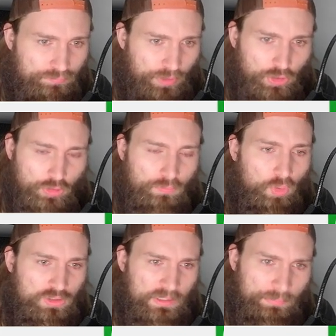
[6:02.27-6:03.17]
bigger
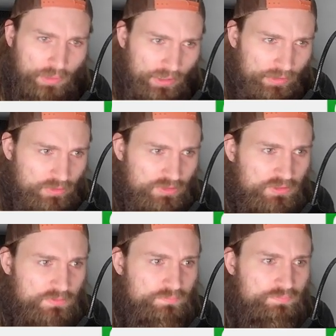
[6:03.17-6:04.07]

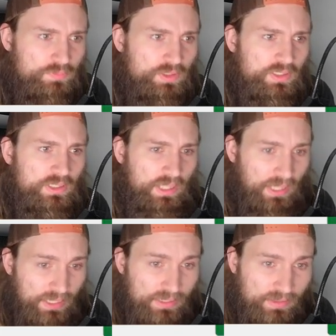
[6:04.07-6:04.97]
multipliers
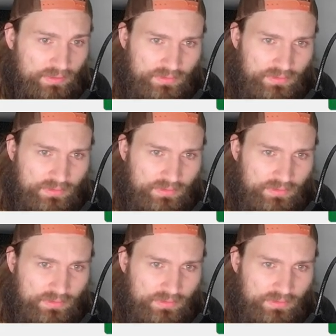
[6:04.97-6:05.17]
in